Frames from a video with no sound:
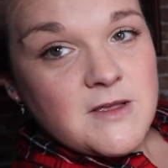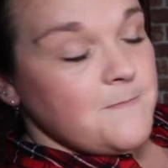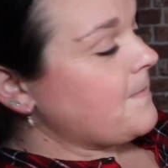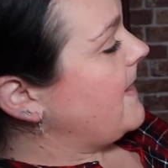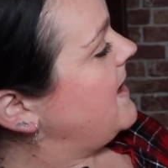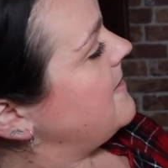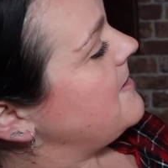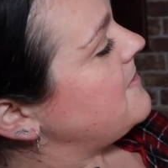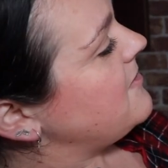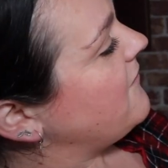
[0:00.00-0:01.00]

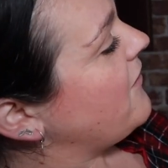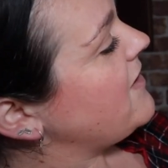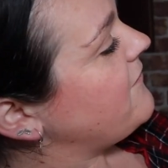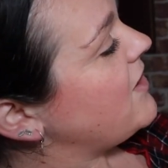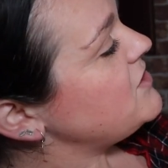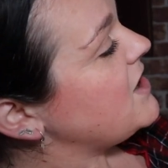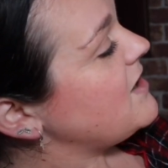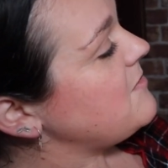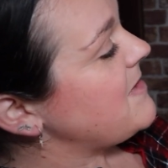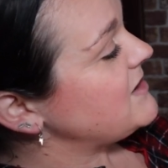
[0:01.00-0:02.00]

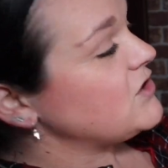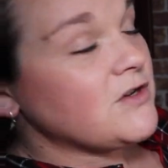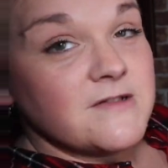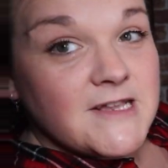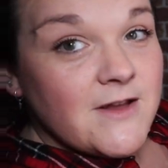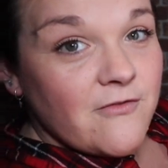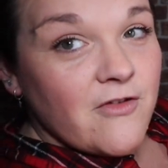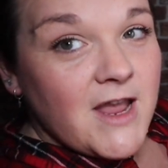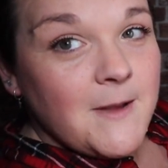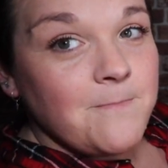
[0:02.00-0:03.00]
Fragile magical
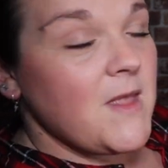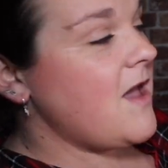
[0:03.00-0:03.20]
delivery.